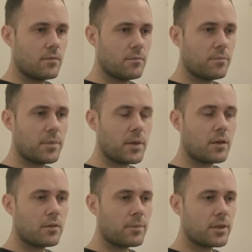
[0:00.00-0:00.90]
But
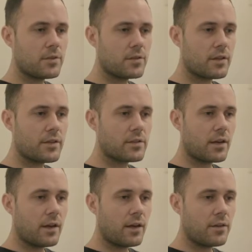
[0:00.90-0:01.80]
on my state
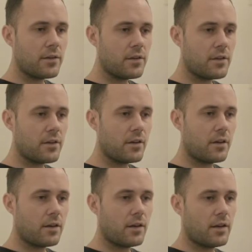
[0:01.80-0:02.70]
Addy,
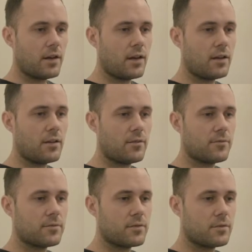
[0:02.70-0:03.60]
I
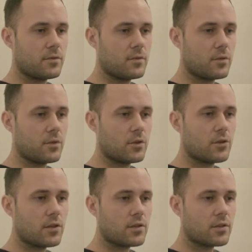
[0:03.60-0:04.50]
have all this
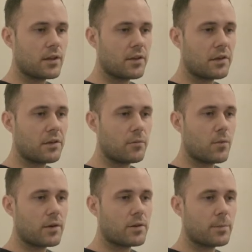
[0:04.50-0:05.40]
locked addy
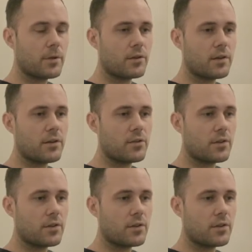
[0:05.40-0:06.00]
waiting to be released in